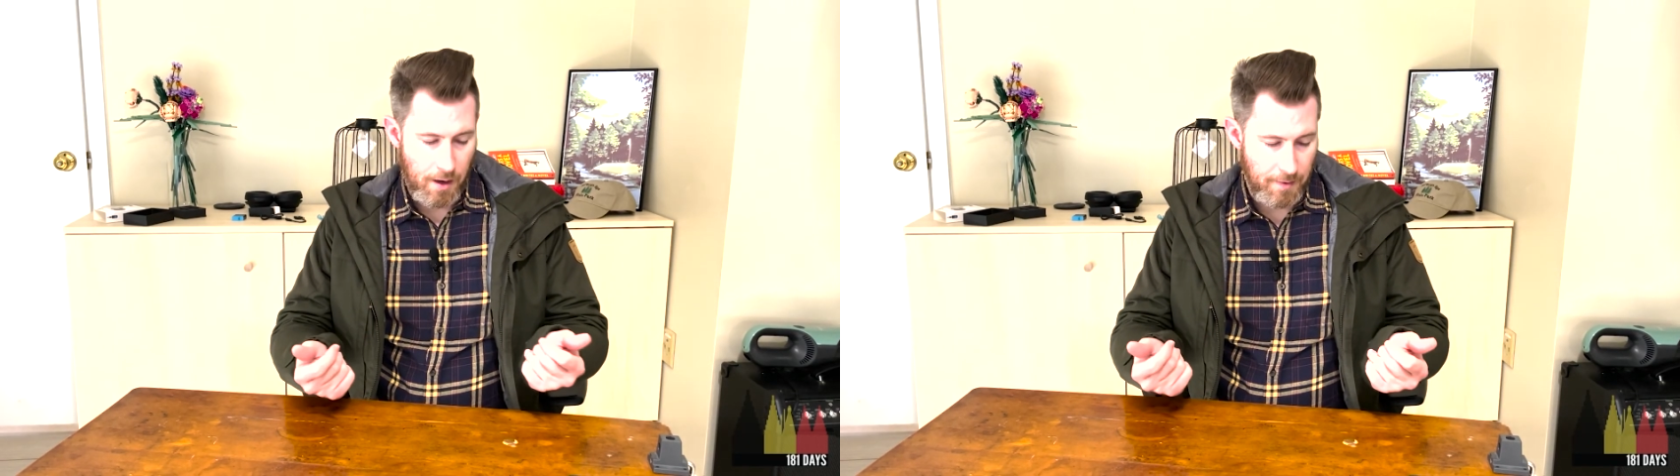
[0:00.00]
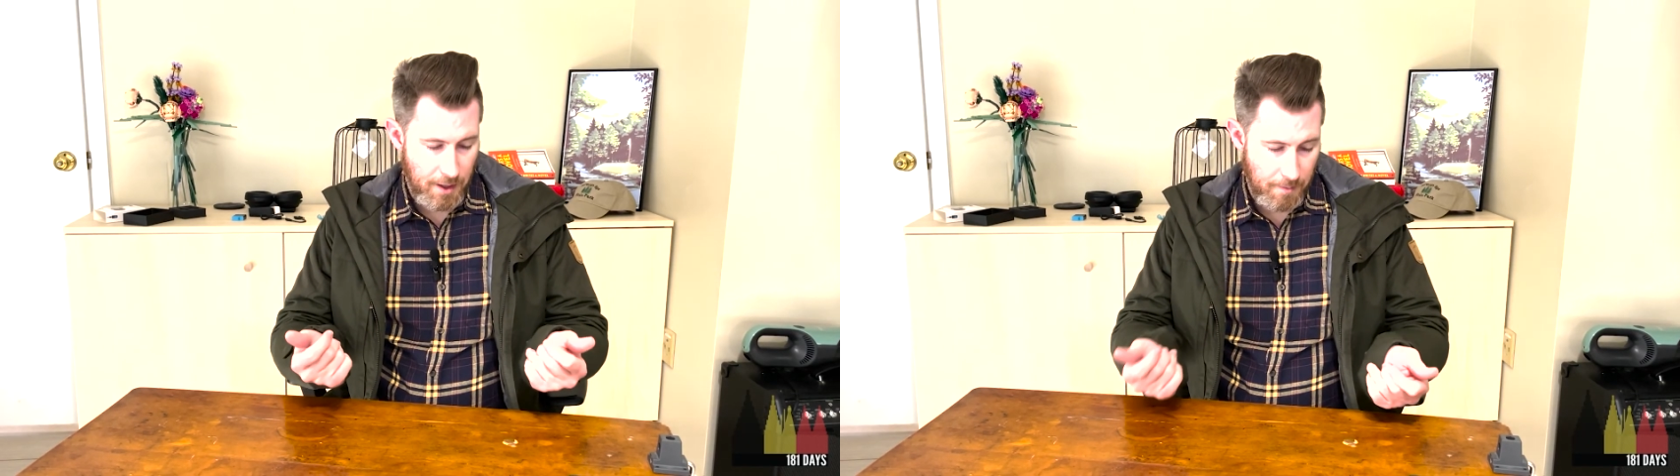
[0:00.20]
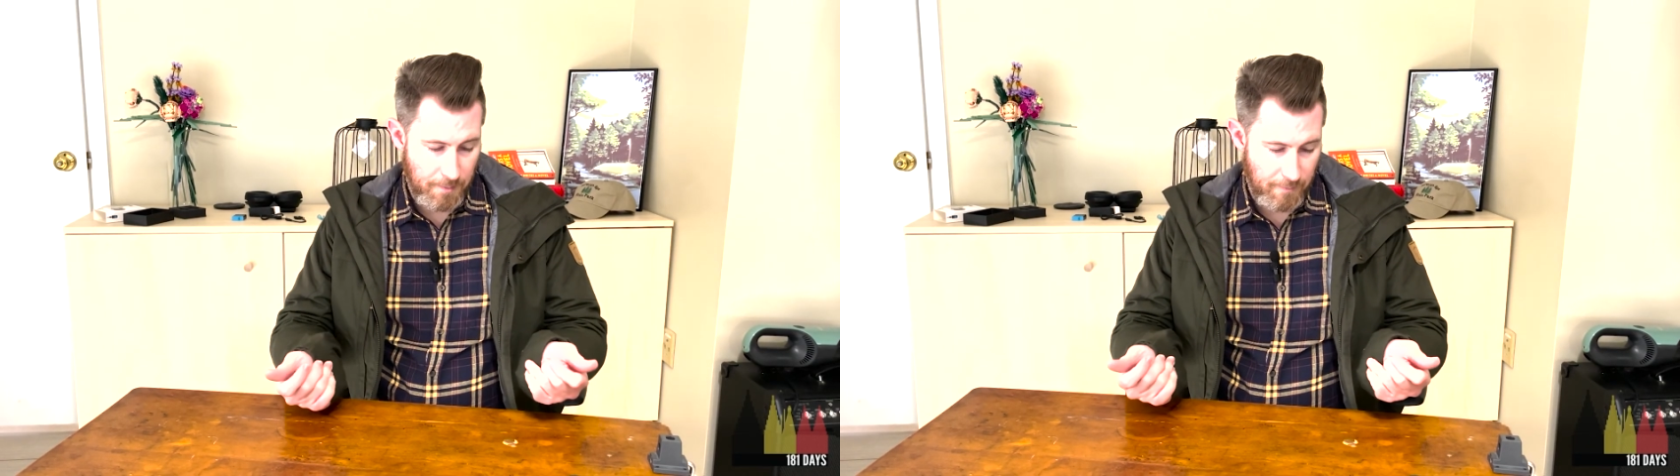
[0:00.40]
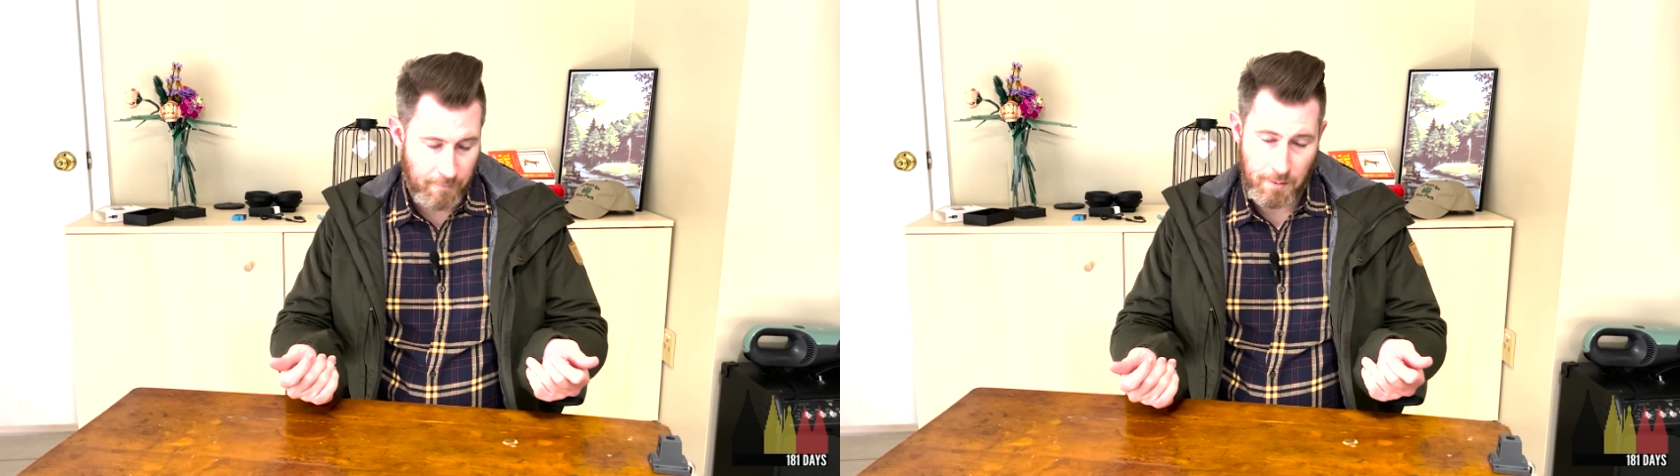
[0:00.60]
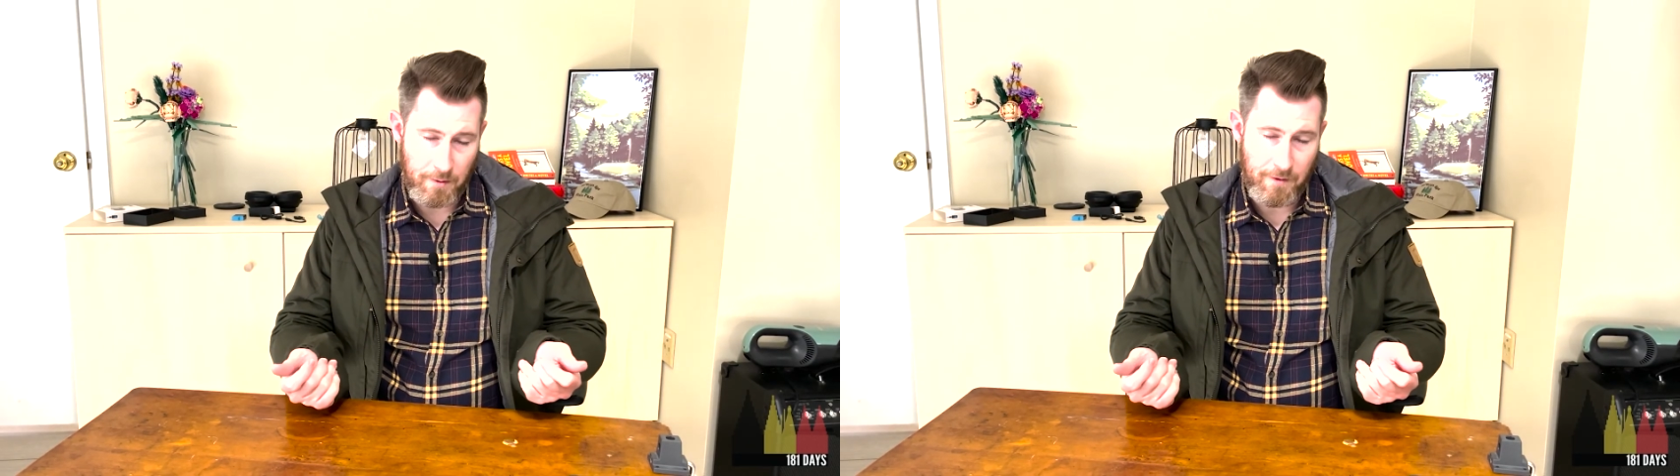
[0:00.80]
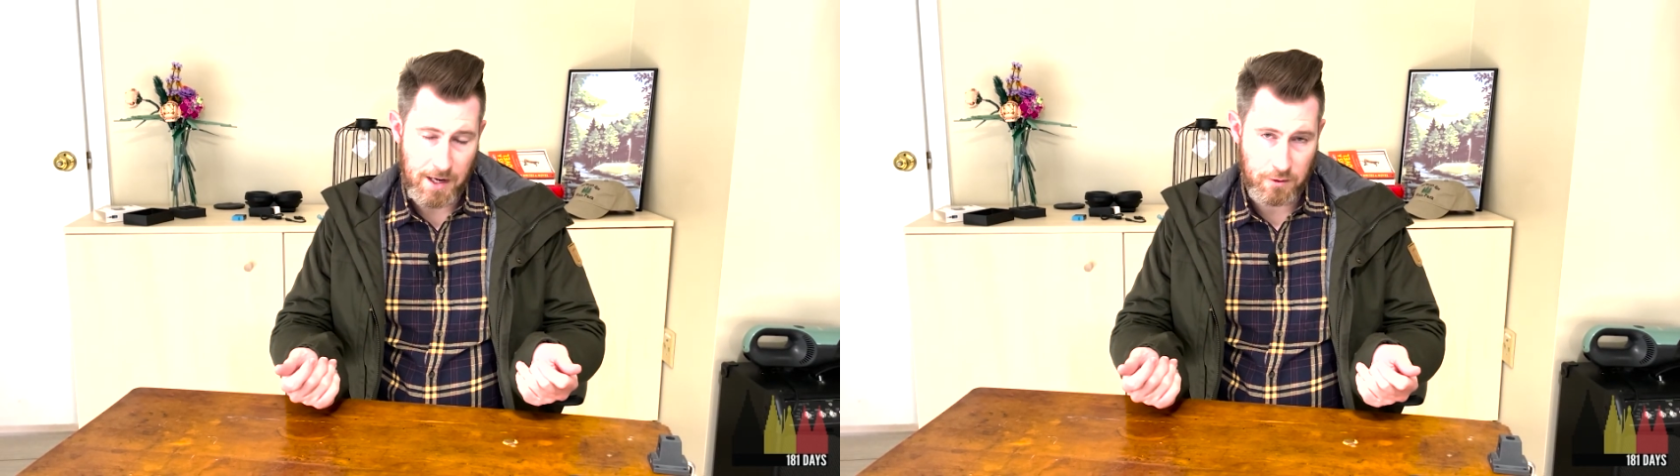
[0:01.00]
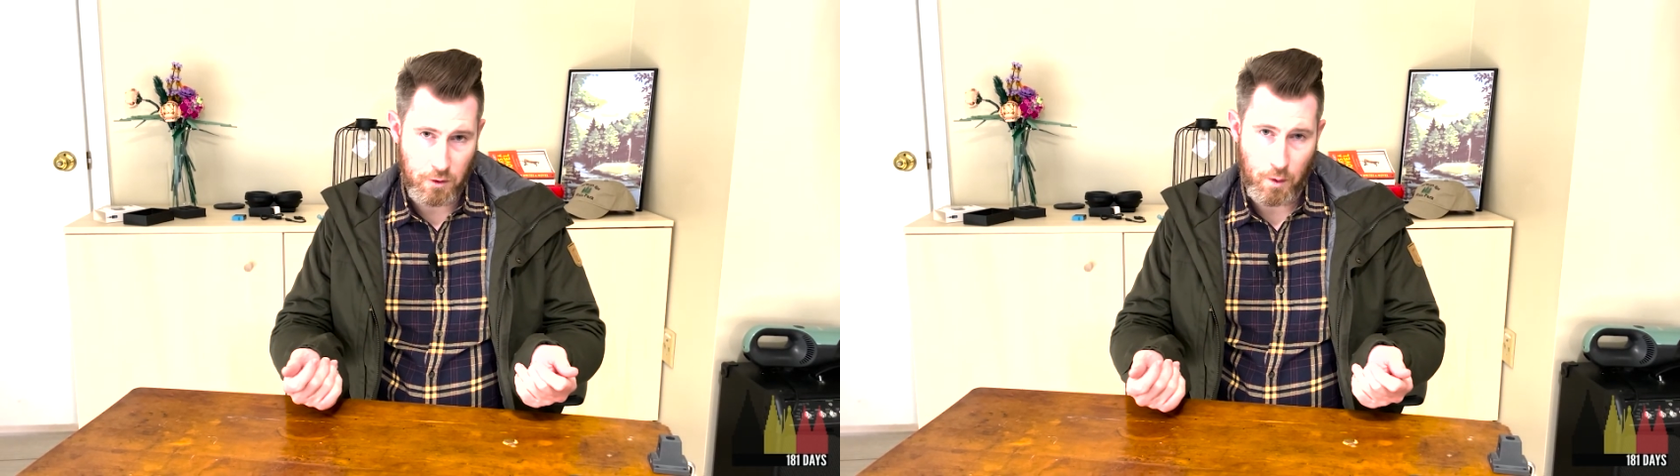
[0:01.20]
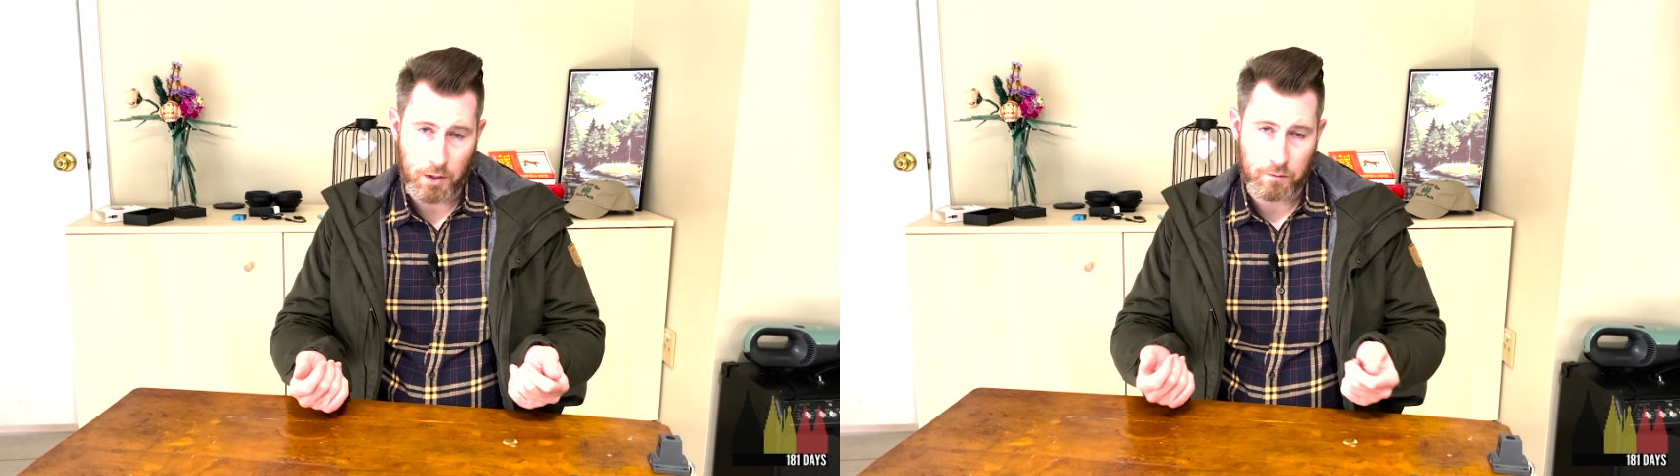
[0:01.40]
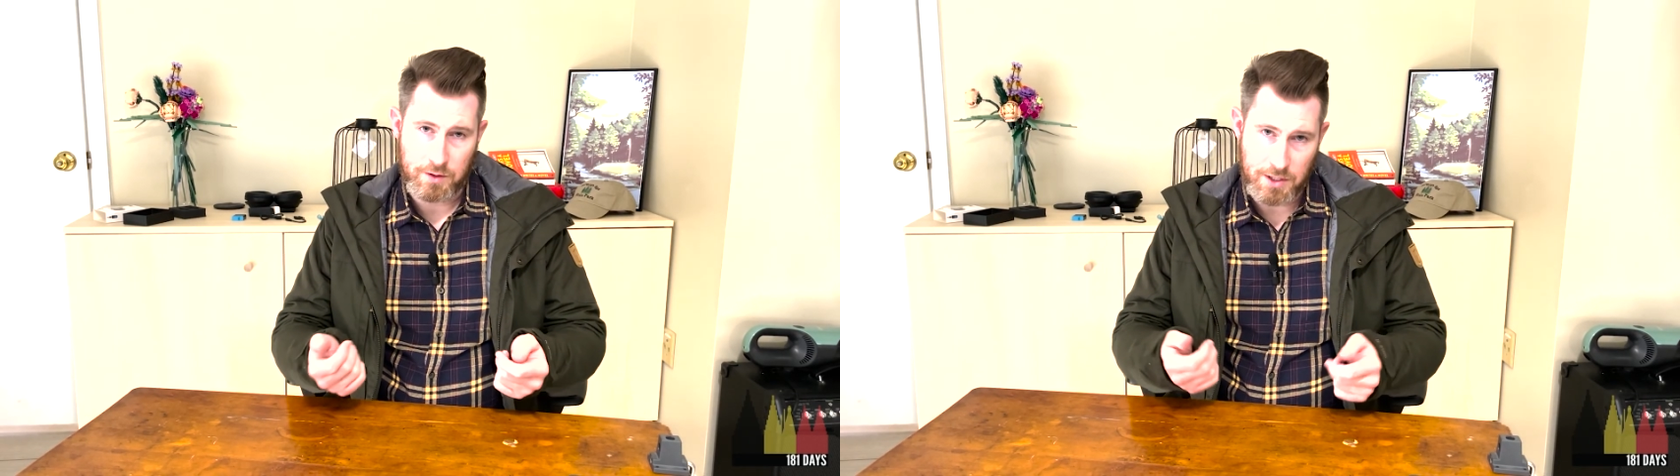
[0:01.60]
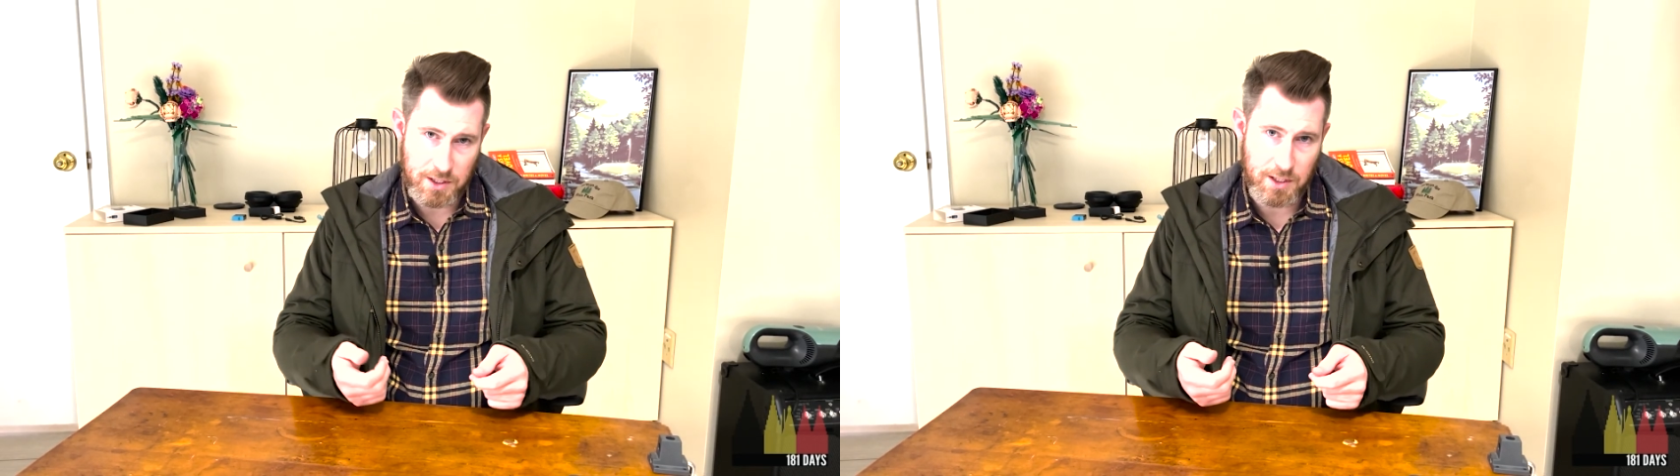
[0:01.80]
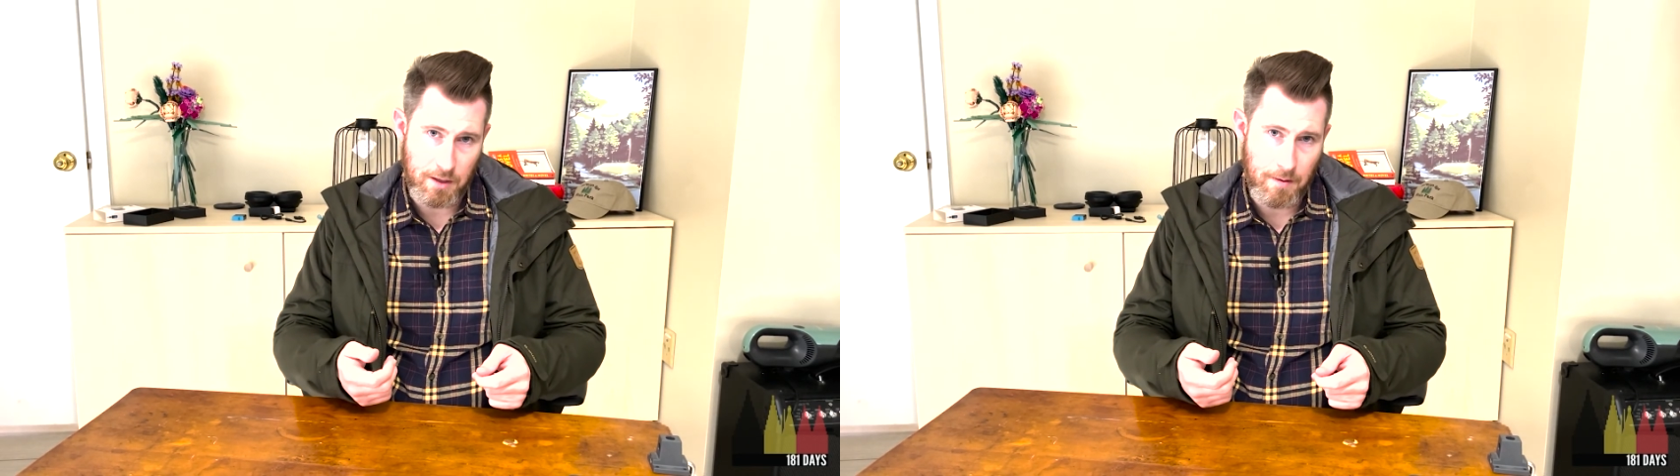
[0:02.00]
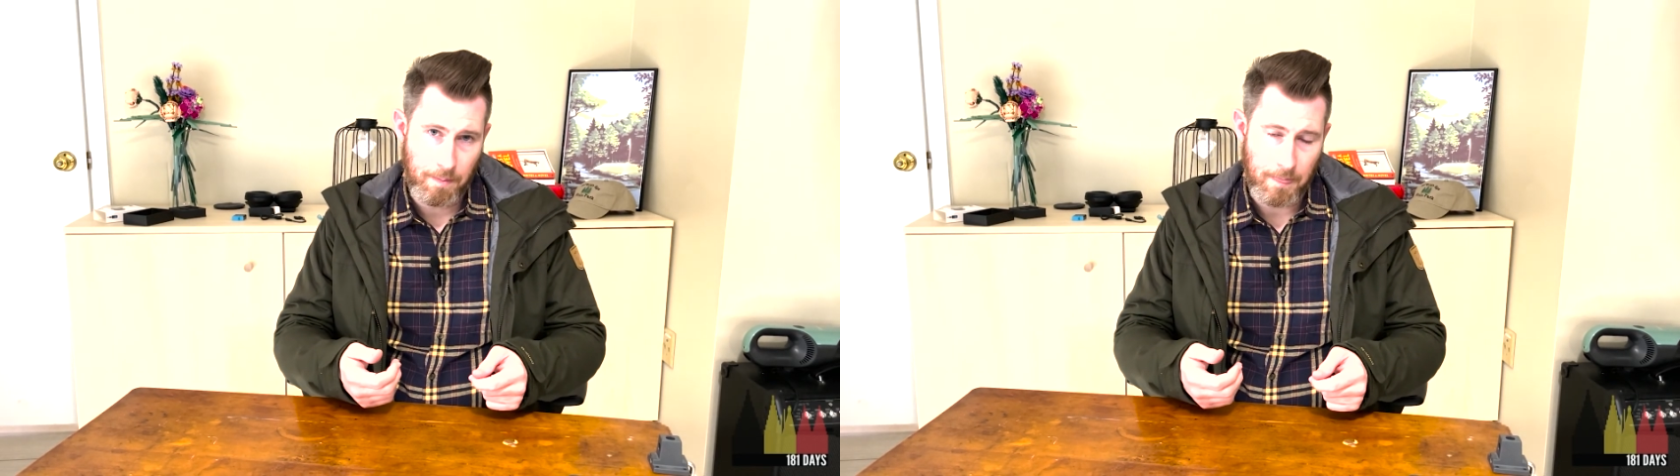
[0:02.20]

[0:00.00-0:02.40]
They come from the factory water resistant.